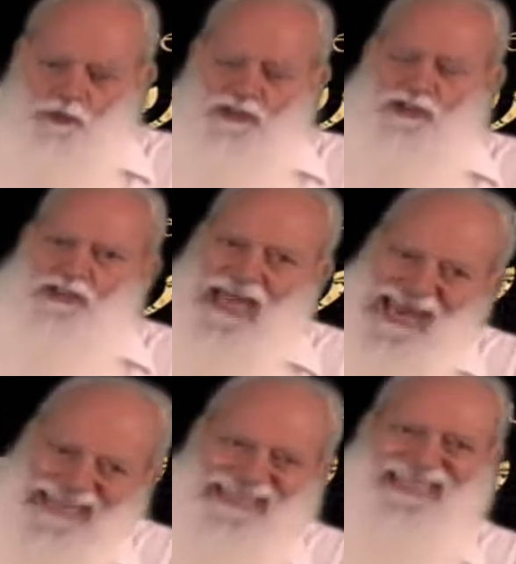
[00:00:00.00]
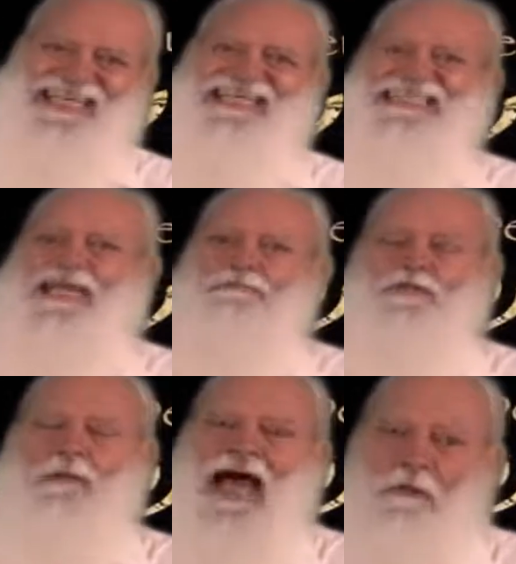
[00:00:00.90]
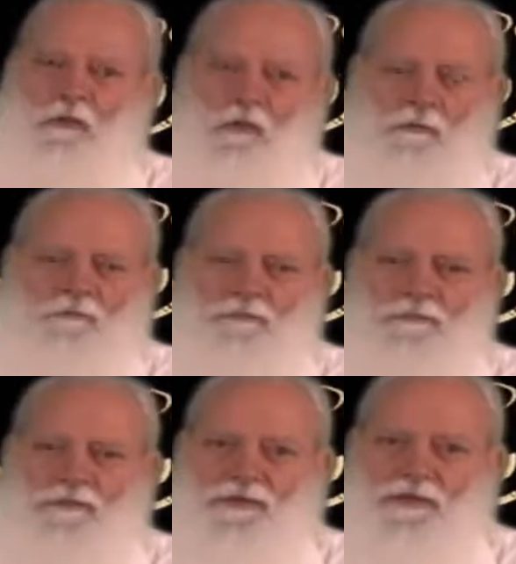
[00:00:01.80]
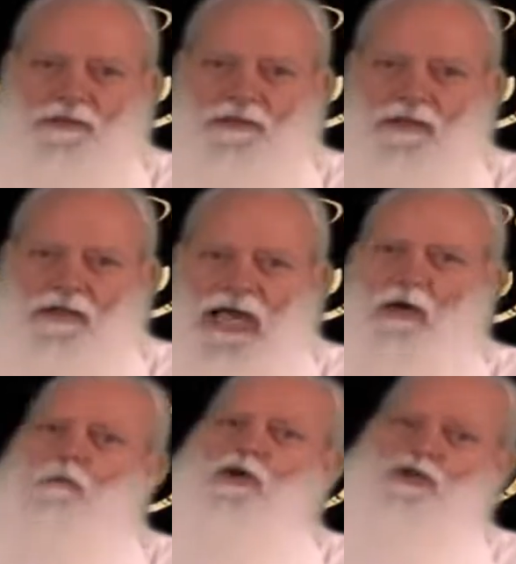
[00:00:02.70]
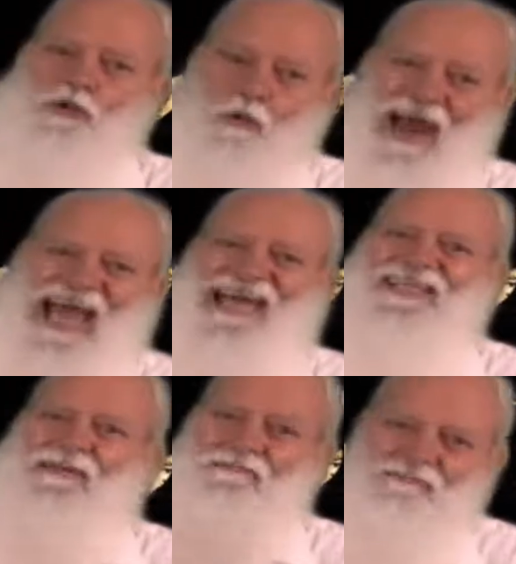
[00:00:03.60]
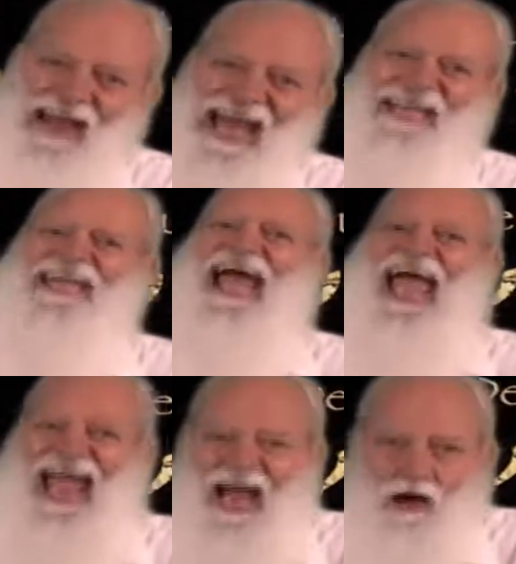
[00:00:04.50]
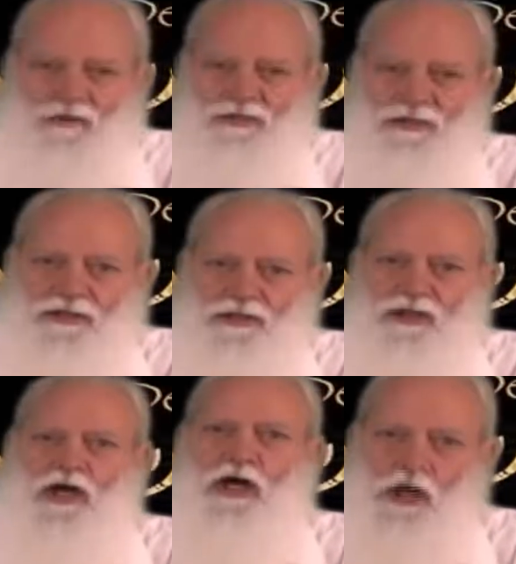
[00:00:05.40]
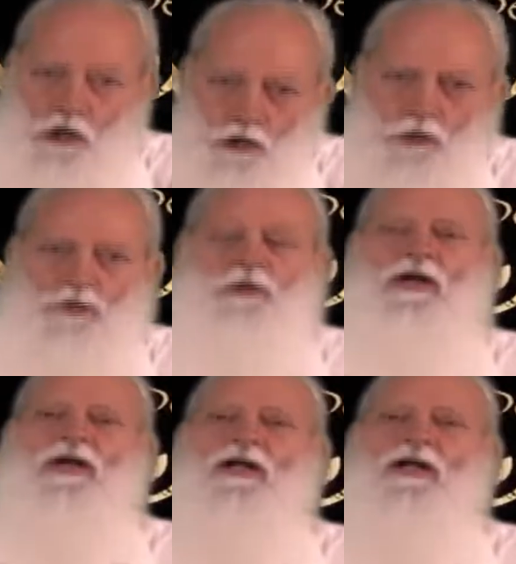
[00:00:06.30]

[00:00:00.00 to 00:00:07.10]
we're just taking the King James Bible and we're trying to find out who